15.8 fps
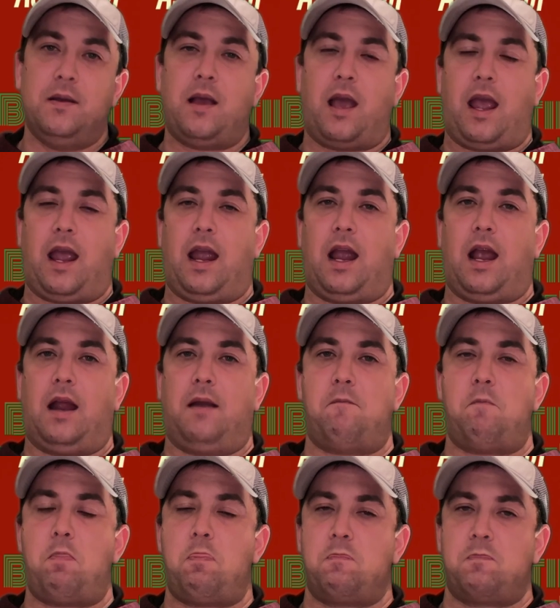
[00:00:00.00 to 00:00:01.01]
and
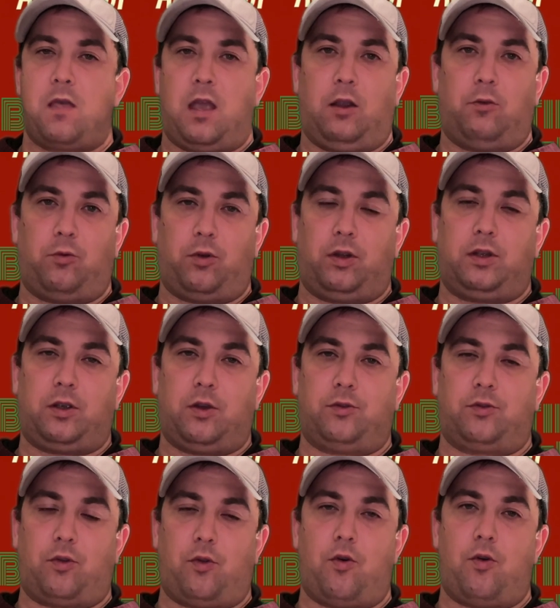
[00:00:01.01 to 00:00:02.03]
it really goes
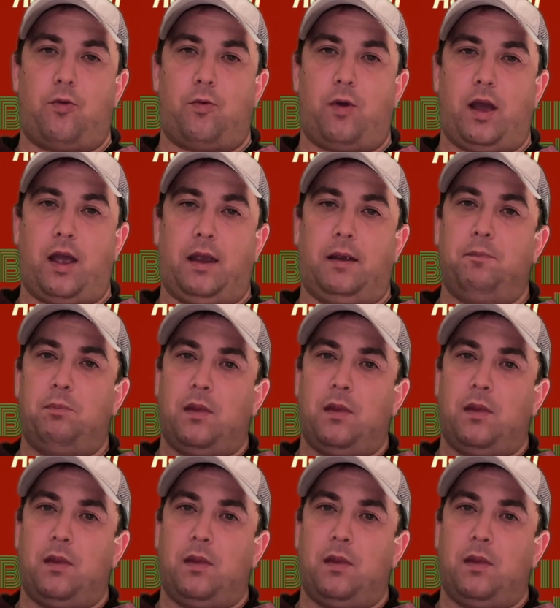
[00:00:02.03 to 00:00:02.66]
a long way.